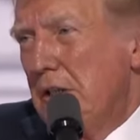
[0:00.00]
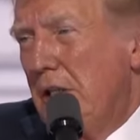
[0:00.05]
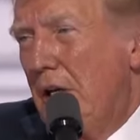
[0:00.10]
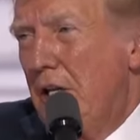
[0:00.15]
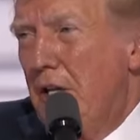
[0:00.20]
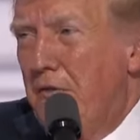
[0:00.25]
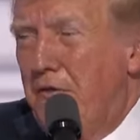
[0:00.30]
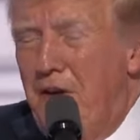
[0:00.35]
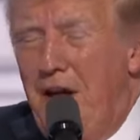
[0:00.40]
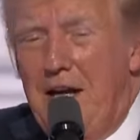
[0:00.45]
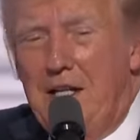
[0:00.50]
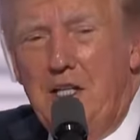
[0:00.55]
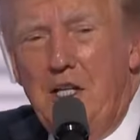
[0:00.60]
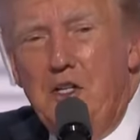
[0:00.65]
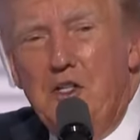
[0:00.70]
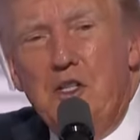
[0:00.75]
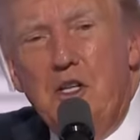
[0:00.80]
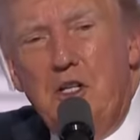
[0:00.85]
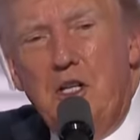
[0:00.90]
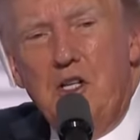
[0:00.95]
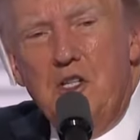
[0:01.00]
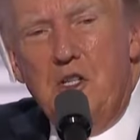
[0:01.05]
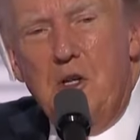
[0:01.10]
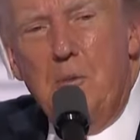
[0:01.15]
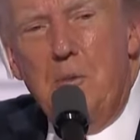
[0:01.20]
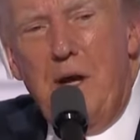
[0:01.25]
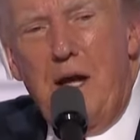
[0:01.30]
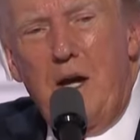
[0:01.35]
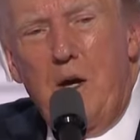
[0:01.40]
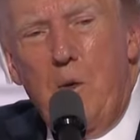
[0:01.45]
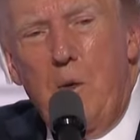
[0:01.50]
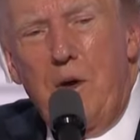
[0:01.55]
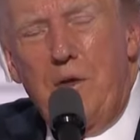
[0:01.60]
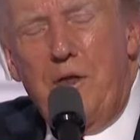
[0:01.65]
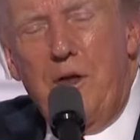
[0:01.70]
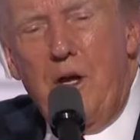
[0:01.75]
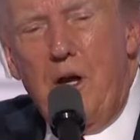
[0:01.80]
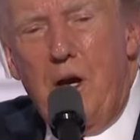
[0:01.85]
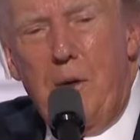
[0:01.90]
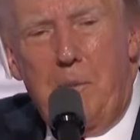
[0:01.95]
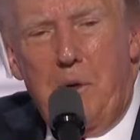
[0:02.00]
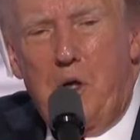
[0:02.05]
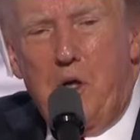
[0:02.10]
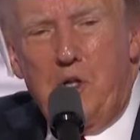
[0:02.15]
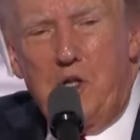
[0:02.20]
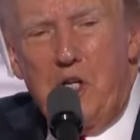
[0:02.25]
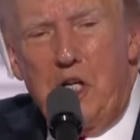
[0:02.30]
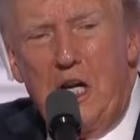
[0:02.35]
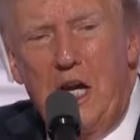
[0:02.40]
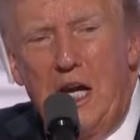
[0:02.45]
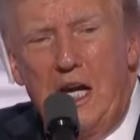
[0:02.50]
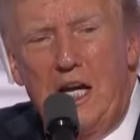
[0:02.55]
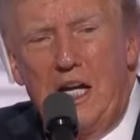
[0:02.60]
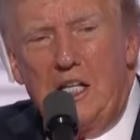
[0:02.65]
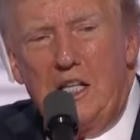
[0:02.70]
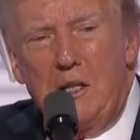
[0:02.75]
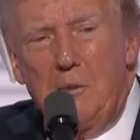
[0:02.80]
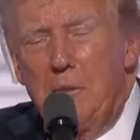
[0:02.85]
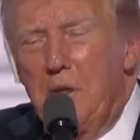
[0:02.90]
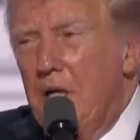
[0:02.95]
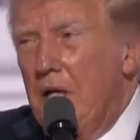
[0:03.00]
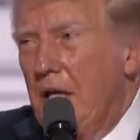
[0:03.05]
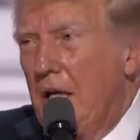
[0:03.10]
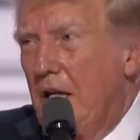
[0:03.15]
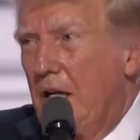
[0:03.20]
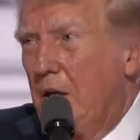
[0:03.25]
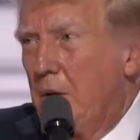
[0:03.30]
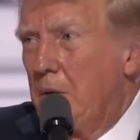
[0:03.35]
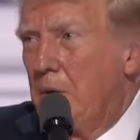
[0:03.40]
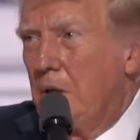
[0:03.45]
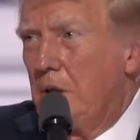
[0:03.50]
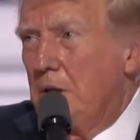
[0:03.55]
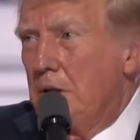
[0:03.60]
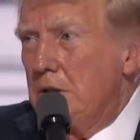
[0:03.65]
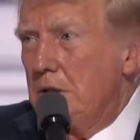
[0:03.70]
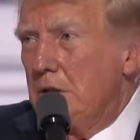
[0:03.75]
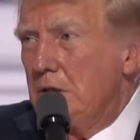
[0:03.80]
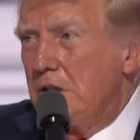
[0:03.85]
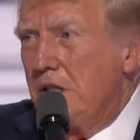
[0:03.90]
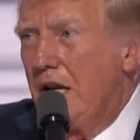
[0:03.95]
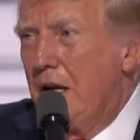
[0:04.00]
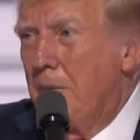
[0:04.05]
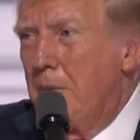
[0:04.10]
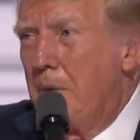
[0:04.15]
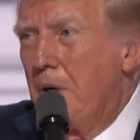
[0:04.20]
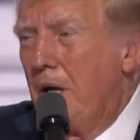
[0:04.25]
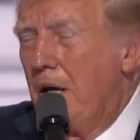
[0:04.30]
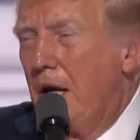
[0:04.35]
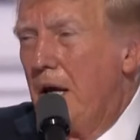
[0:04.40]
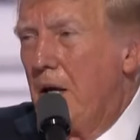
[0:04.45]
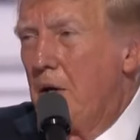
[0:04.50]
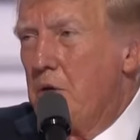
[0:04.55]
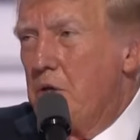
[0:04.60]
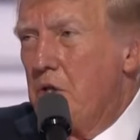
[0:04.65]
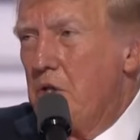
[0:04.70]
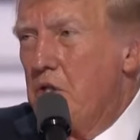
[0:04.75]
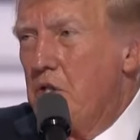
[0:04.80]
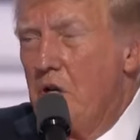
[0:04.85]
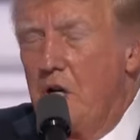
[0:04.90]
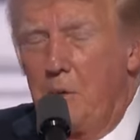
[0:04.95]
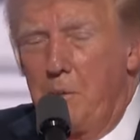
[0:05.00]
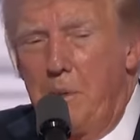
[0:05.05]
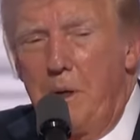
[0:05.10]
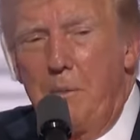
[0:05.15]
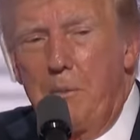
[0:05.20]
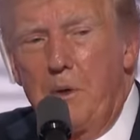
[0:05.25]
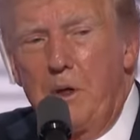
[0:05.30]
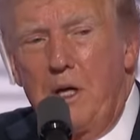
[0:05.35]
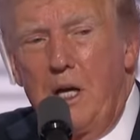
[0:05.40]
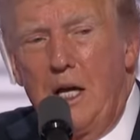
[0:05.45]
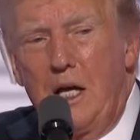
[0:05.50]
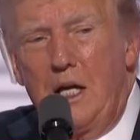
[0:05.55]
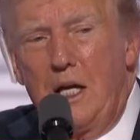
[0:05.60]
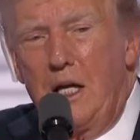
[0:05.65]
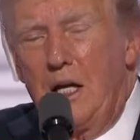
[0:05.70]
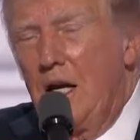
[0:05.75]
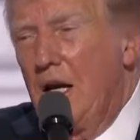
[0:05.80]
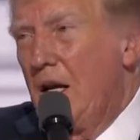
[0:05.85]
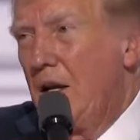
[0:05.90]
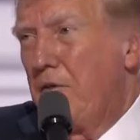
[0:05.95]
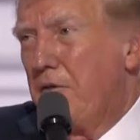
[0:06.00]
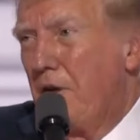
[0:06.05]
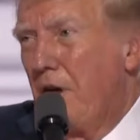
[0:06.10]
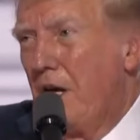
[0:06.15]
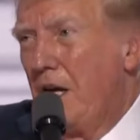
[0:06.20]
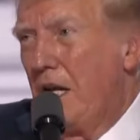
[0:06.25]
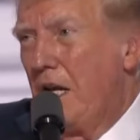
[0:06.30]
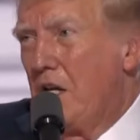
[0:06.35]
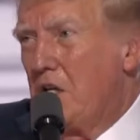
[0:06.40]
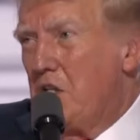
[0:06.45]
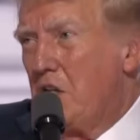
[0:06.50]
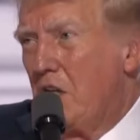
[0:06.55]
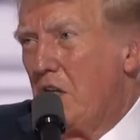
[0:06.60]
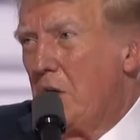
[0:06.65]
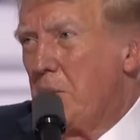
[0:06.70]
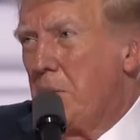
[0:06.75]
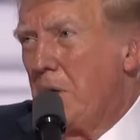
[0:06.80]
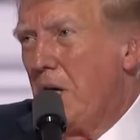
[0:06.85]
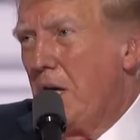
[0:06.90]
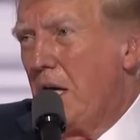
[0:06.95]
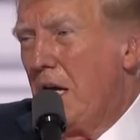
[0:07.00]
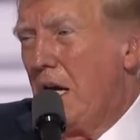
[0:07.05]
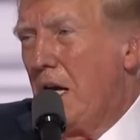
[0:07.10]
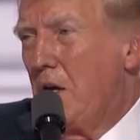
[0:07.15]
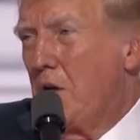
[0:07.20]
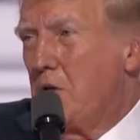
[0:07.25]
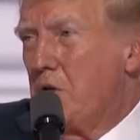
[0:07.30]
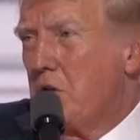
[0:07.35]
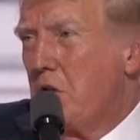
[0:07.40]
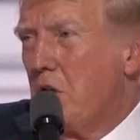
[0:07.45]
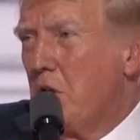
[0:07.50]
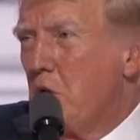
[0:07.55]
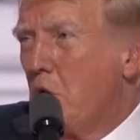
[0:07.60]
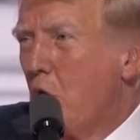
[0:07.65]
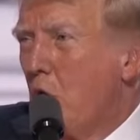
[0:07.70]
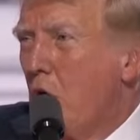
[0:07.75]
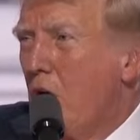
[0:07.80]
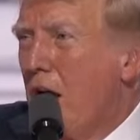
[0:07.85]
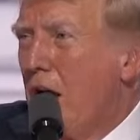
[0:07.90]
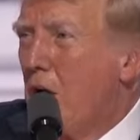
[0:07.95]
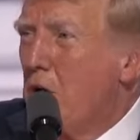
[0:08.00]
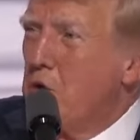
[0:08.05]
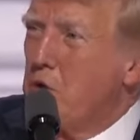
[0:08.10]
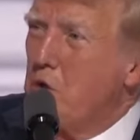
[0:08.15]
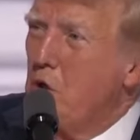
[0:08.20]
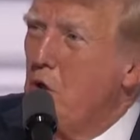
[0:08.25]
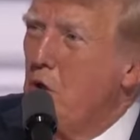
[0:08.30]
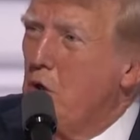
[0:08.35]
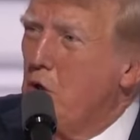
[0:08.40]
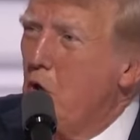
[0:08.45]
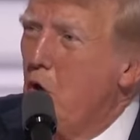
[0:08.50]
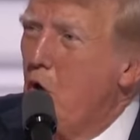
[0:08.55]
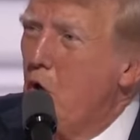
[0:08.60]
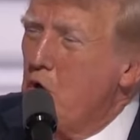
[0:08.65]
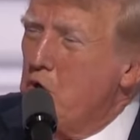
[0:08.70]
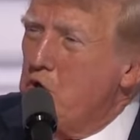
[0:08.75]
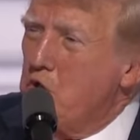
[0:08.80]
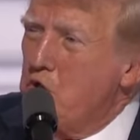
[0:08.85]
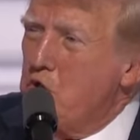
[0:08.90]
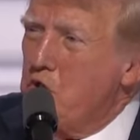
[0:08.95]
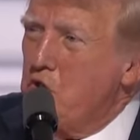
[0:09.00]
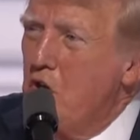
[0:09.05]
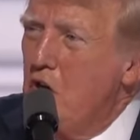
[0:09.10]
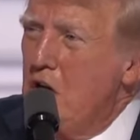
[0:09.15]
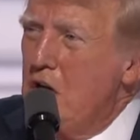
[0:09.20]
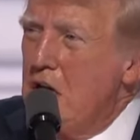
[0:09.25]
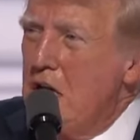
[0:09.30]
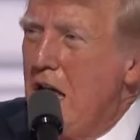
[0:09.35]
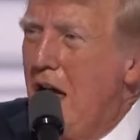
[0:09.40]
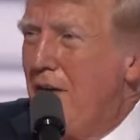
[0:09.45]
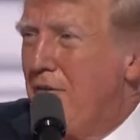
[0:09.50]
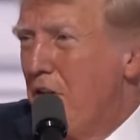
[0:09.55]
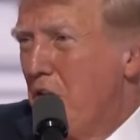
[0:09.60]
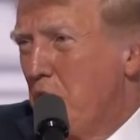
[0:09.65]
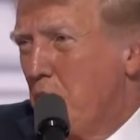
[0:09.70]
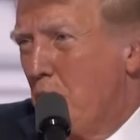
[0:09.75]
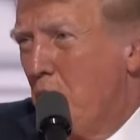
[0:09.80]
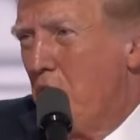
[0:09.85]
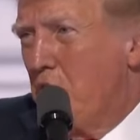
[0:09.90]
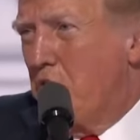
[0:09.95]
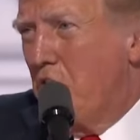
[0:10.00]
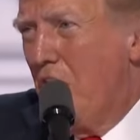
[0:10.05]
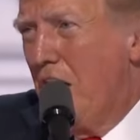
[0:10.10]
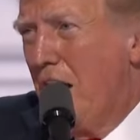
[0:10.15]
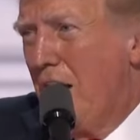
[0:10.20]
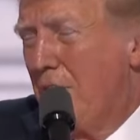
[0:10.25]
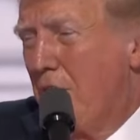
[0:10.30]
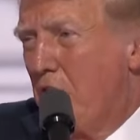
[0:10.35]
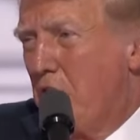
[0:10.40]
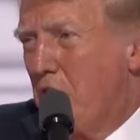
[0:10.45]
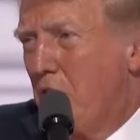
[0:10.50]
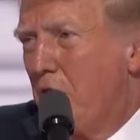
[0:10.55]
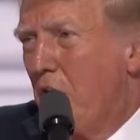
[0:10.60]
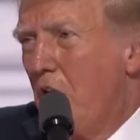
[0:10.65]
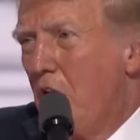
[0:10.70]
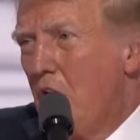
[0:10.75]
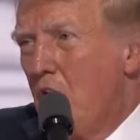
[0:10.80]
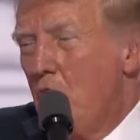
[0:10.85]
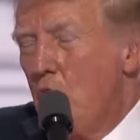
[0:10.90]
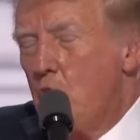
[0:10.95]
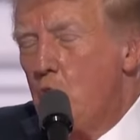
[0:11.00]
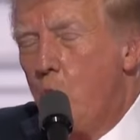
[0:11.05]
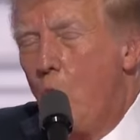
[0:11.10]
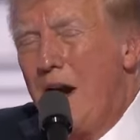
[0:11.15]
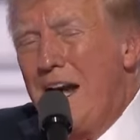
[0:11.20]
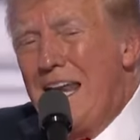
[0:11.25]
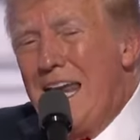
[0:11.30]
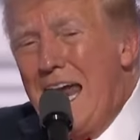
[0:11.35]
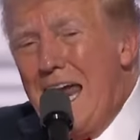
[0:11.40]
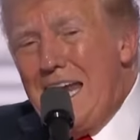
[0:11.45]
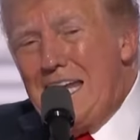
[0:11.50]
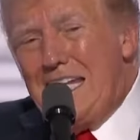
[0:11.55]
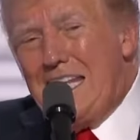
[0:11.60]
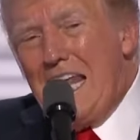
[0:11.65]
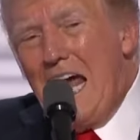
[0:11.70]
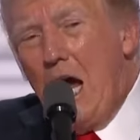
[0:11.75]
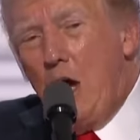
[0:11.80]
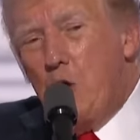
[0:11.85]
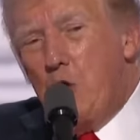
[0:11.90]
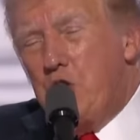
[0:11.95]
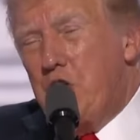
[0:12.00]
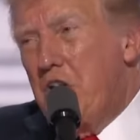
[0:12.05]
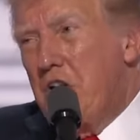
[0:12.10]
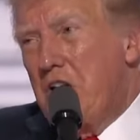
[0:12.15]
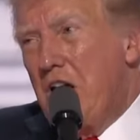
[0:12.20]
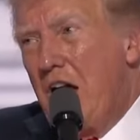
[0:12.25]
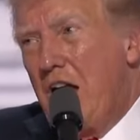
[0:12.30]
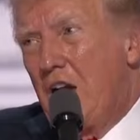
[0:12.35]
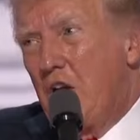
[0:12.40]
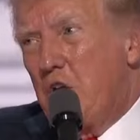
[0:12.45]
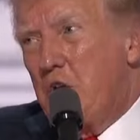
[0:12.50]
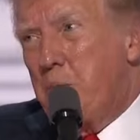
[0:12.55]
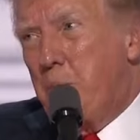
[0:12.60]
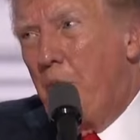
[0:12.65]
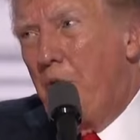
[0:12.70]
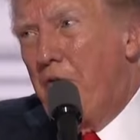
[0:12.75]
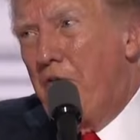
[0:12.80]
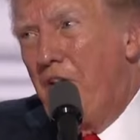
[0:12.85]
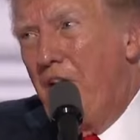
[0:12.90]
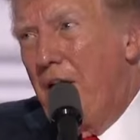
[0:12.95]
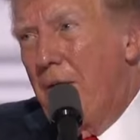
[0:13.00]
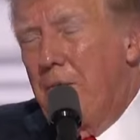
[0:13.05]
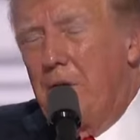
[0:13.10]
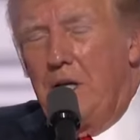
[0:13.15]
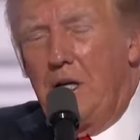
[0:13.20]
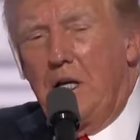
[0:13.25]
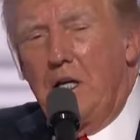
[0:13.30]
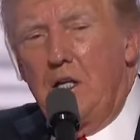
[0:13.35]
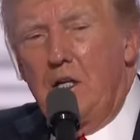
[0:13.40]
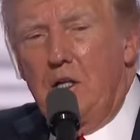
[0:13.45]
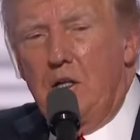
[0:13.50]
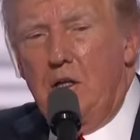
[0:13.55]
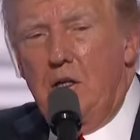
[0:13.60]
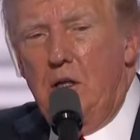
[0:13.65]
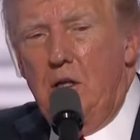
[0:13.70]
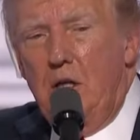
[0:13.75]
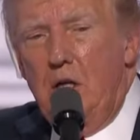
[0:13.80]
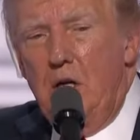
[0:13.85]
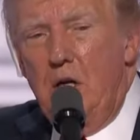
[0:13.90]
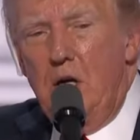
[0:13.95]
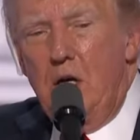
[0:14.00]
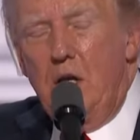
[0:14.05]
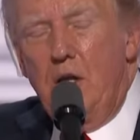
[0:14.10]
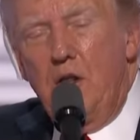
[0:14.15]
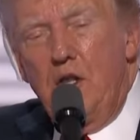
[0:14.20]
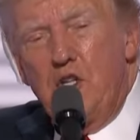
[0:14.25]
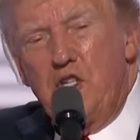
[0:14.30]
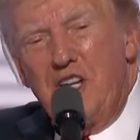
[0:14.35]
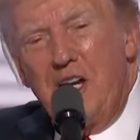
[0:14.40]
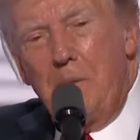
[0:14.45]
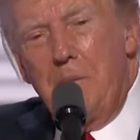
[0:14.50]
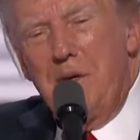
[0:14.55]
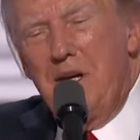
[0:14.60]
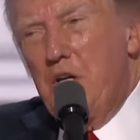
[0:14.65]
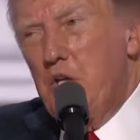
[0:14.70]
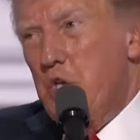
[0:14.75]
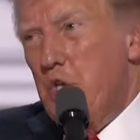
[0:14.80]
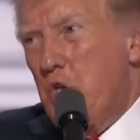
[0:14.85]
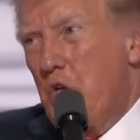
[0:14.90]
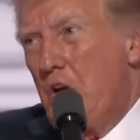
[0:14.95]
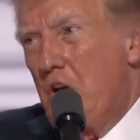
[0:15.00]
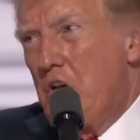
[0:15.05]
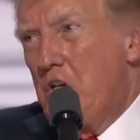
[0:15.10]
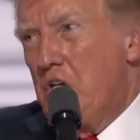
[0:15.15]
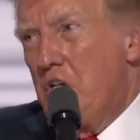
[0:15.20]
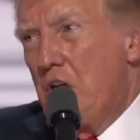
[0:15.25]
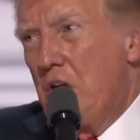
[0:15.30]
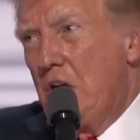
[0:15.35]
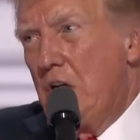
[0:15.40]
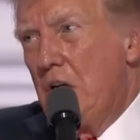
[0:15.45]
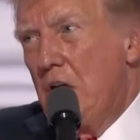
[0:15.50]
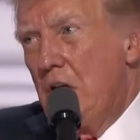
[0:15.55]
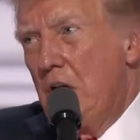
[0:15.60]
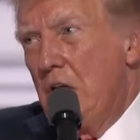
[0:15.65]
And the fact is, it doesn't matter what they are because you can't get the money anywhere. Can't buy houses. Young people can't get any financing to buy a house. The total household costs have increased an average of $28,000 per family under this administration.